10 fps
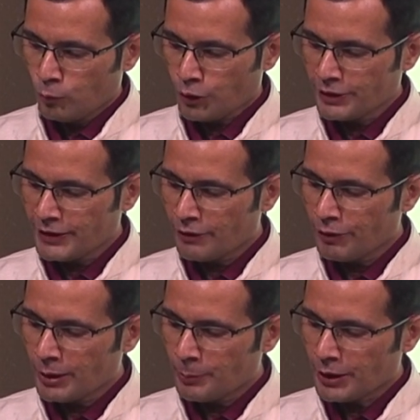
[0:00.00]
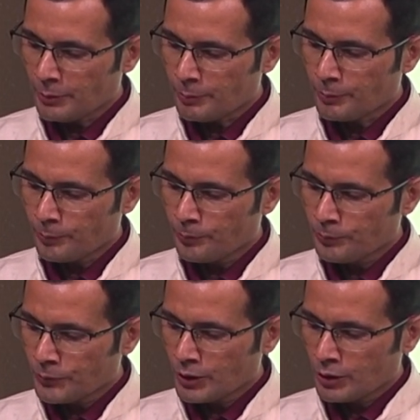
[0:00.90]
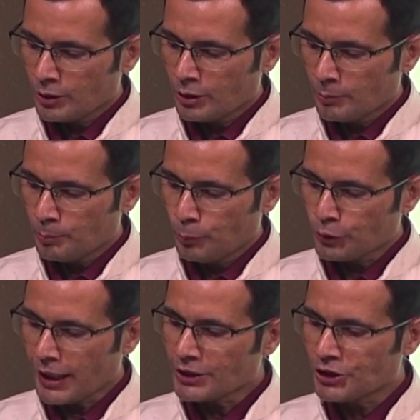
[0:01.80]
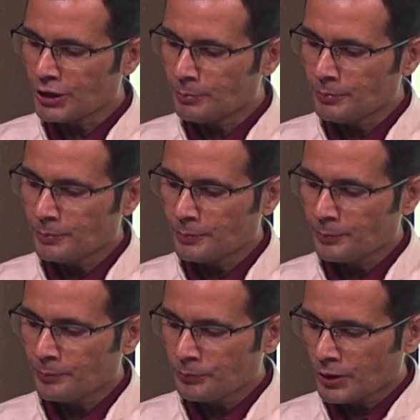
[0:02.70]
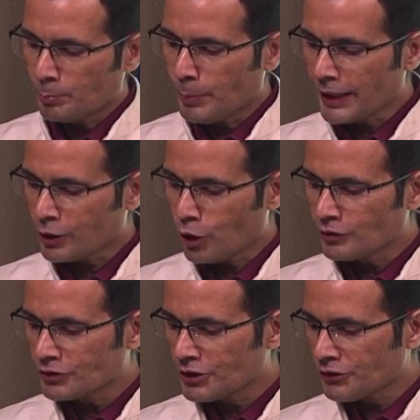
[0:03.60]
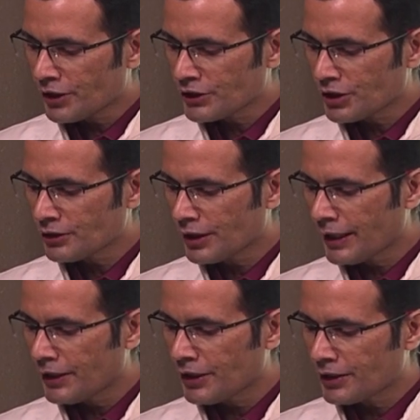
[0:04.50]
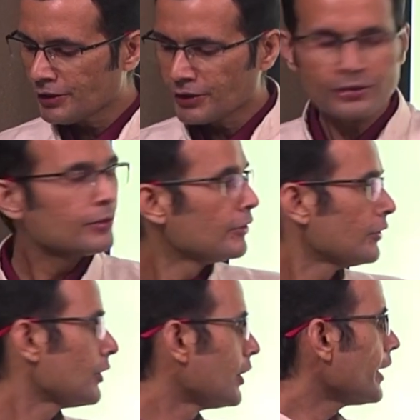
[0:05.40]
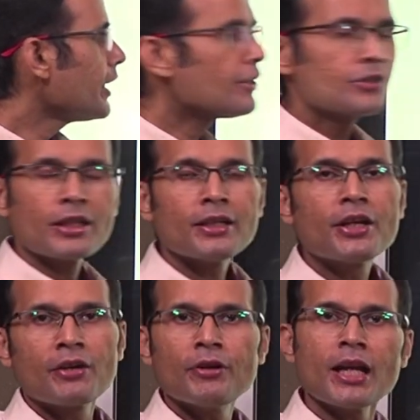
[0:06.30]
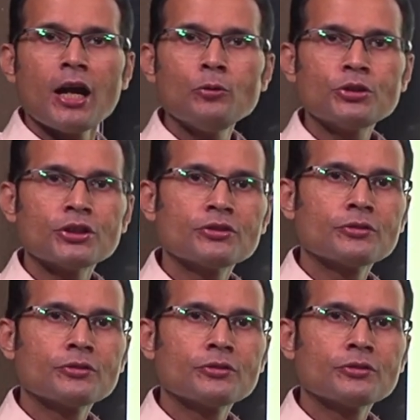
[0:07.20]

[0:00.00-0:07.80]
What is equilibrium? Potassium by concentration gradient is driven out,